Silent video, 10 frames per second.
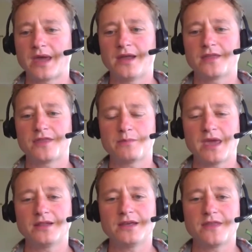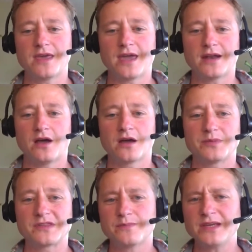And I think mainly they get hung
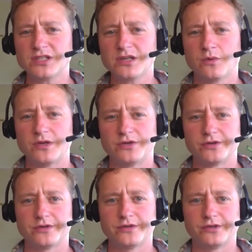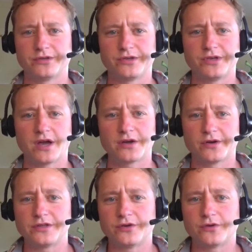up, especially when you're younger
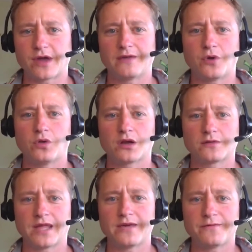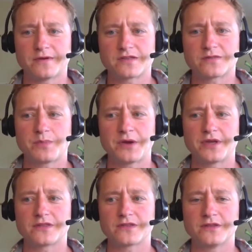and you don't have a whole lot of life
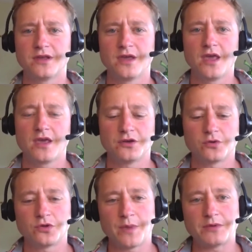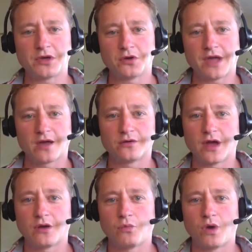experience. And you maybe go
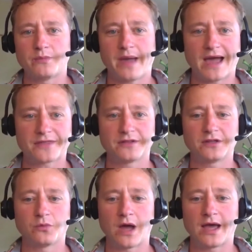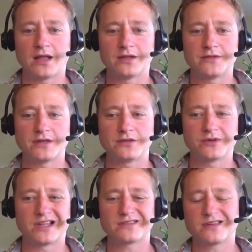down one path a little while, and then
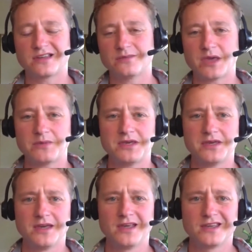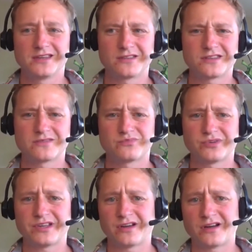you realize, maybe this is
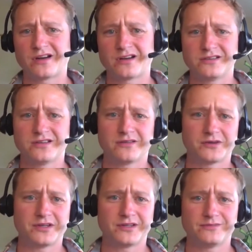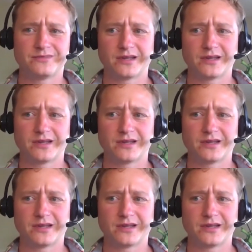pretty hard and not very.